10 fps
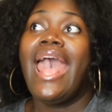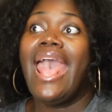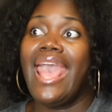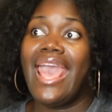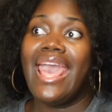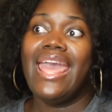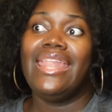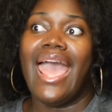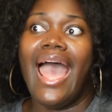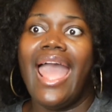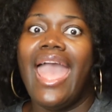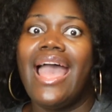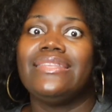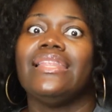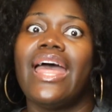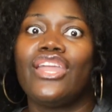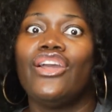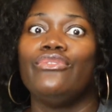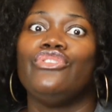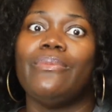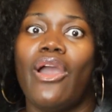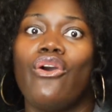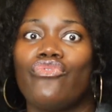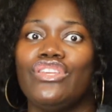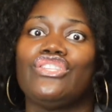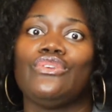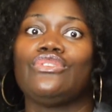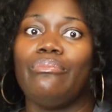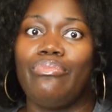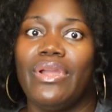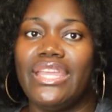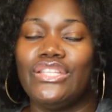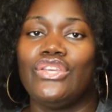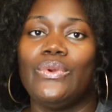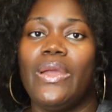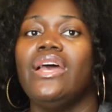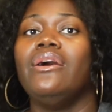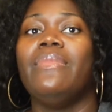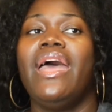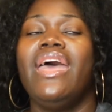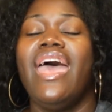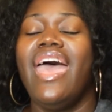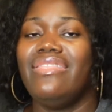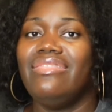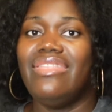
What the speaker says: And I had to like go do my own research, bring it to him. And